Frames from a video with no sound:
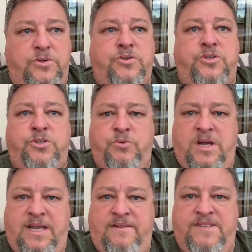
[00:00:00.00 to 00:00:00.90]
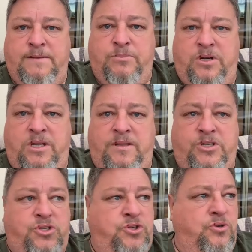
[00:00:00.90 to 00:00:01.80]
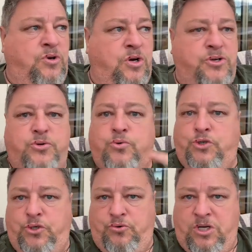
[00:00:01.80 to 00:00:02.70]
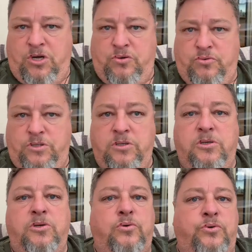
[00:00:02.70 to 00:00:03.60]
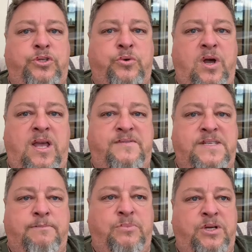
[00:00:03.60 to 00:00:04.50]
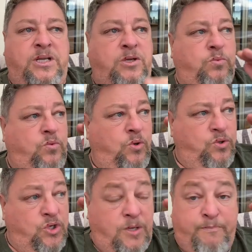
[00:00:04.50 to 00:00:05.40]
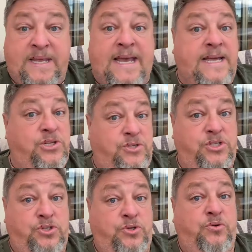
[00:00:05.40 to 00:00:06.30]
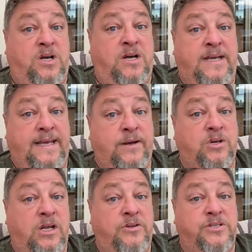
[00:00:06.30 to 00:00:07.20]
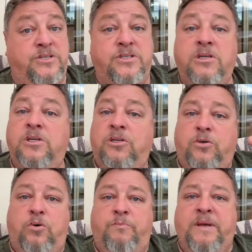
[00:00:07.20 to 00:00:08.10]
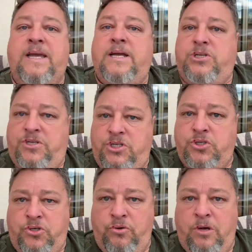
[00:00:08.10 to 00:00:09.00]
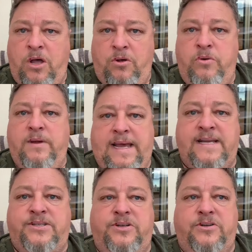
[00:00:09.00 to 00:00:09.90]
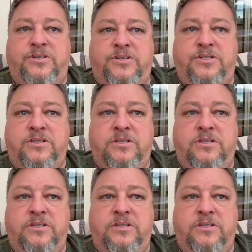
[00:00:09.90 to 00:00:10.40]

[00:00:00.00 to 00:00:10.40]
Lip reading: do I have somebody that's too hot or too cold? Or do I have somebody who's got a pH that's too high, alkalosis, or a pH that's too low, acidosis?